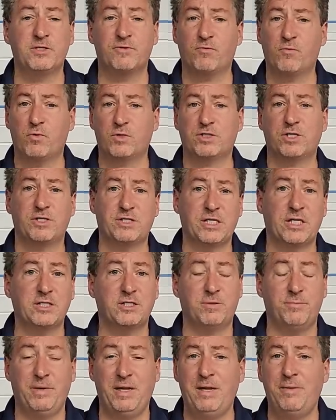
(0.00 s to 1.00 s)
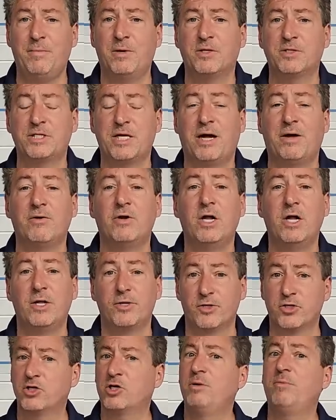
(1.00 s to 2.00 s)
Of course, I sent some emails out.
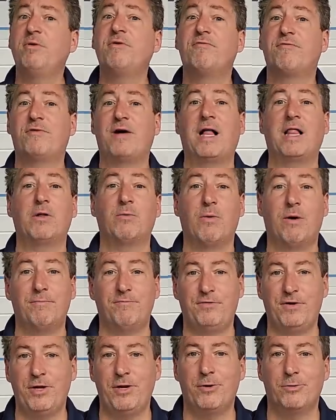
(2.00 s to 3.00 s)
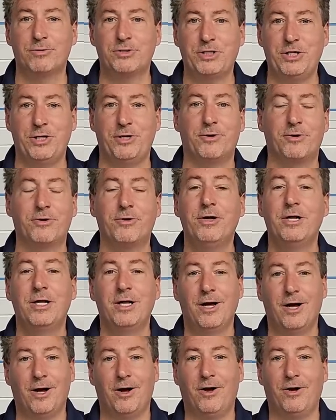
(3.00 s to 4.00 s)
There's going to be follow-up videos here
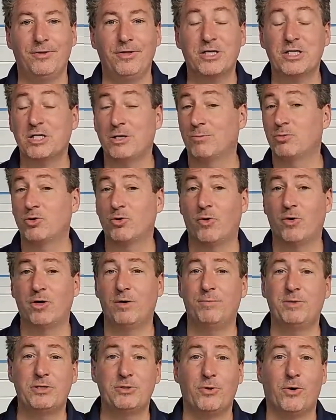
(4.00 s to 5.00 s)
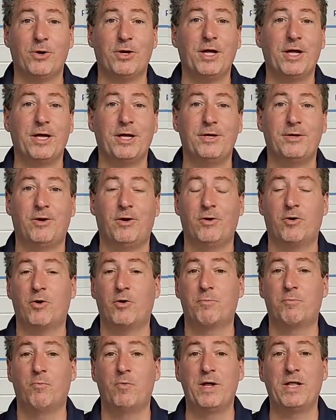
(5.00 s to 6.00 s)
on this, and I'm sure I'm going to be talking it on
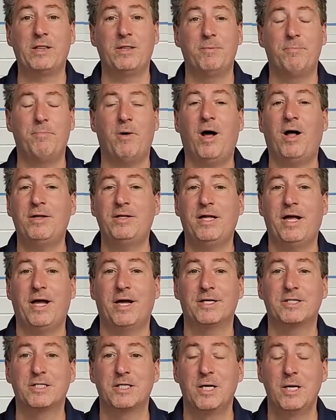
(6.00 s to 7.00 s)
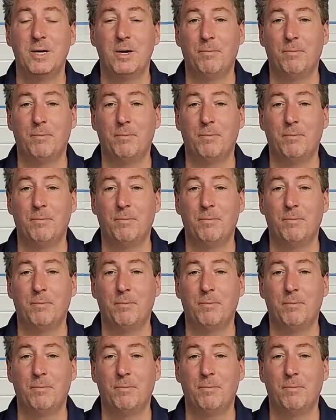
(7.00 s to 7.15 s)
our weekly podcast.